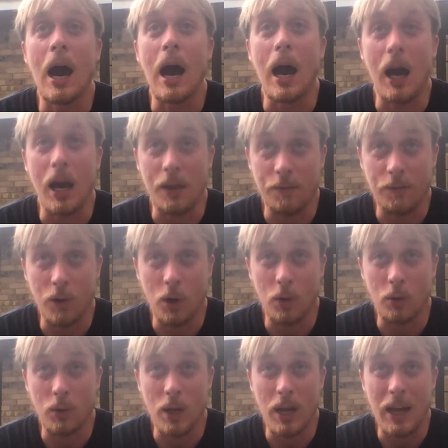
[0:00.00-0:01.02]

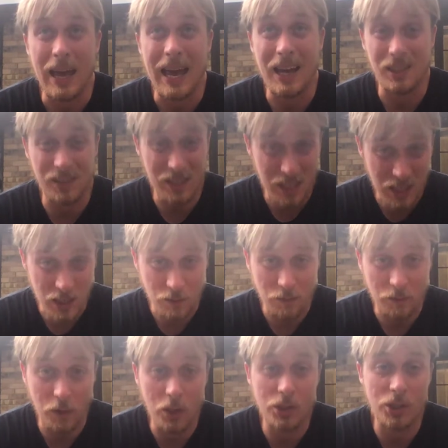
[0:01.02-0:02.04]
iPhone SE
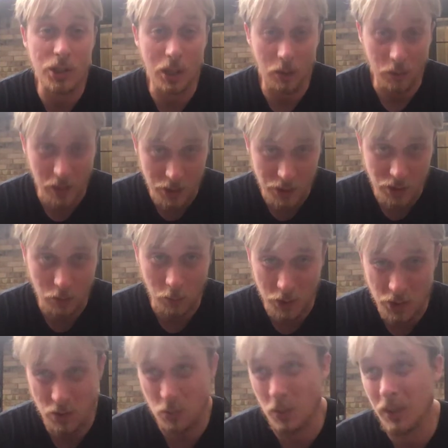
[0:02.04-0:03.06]
first generation, which
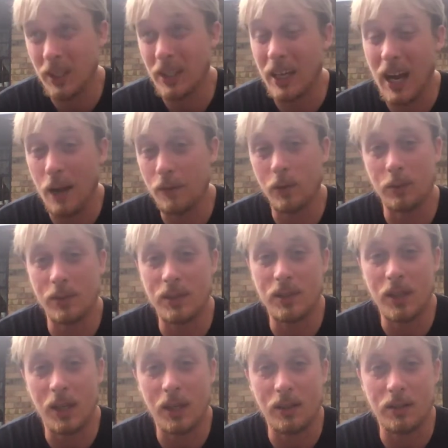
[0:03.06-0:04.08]
is really an iPhone
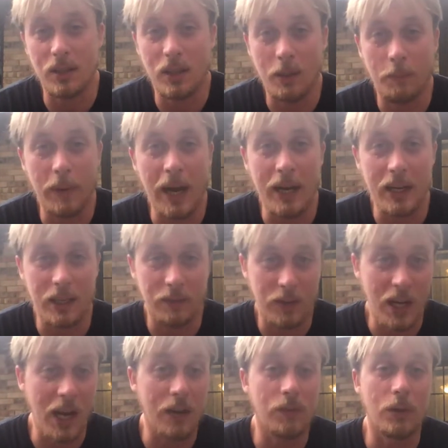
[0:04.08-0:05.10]
6 in the body of an
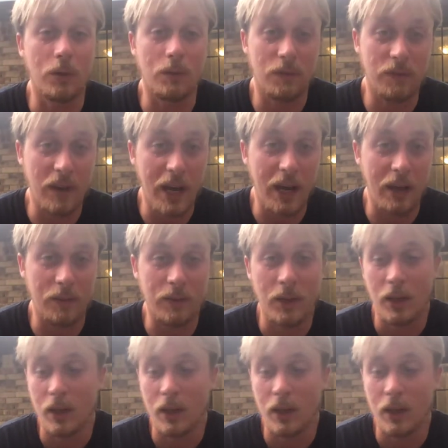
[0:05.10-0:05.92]
iPhone 5.